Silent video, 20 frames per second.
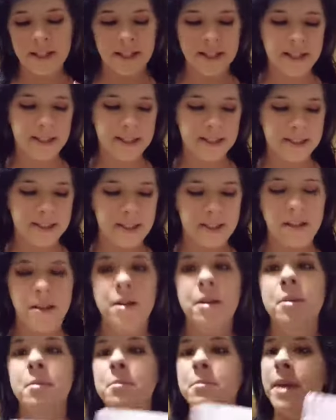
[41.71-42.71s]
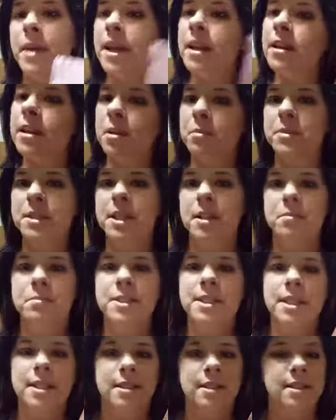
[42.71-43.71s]
easy makeup
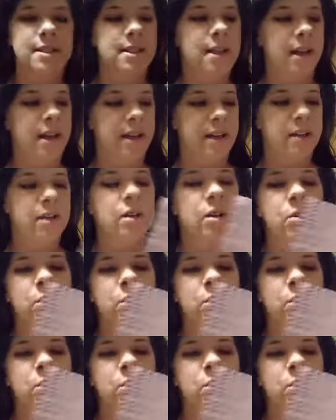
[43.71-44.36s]
tips inside